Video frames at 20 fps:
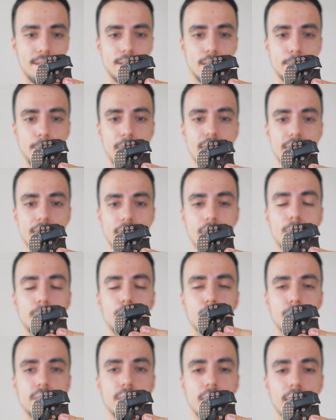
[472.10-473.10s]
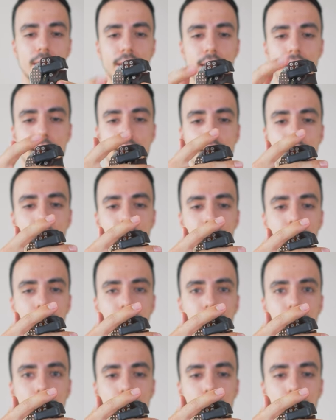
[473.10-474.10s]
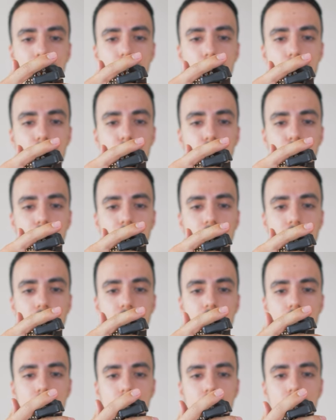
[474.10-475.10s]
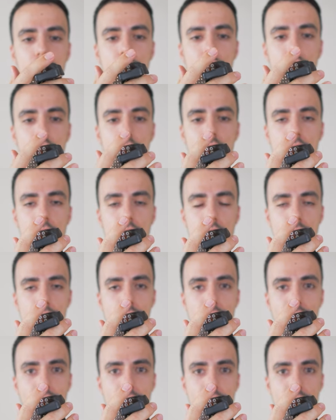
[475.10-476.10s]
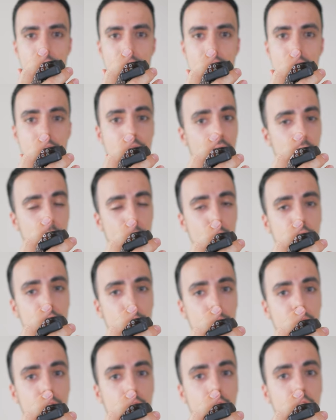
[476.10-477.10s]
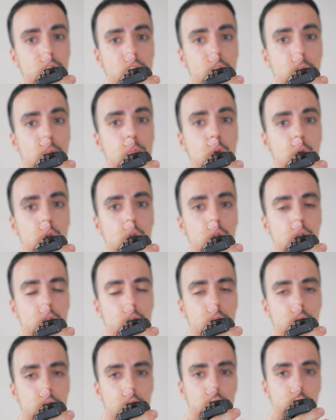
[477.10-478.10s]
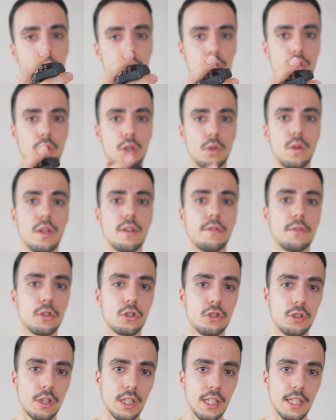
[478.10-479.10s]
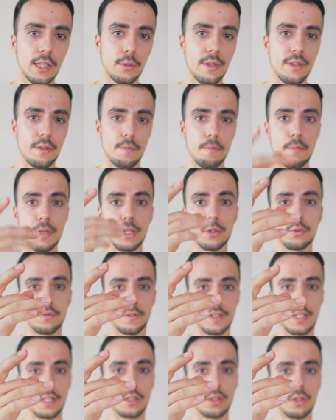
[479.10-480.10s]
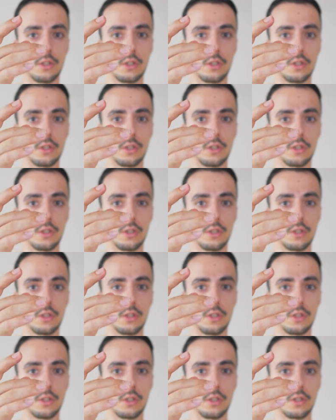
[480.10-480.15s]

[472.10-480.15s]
space it upwards like that, that's gonna make the middle finger go like that and possibly contact more. So if you're struggling with middle finger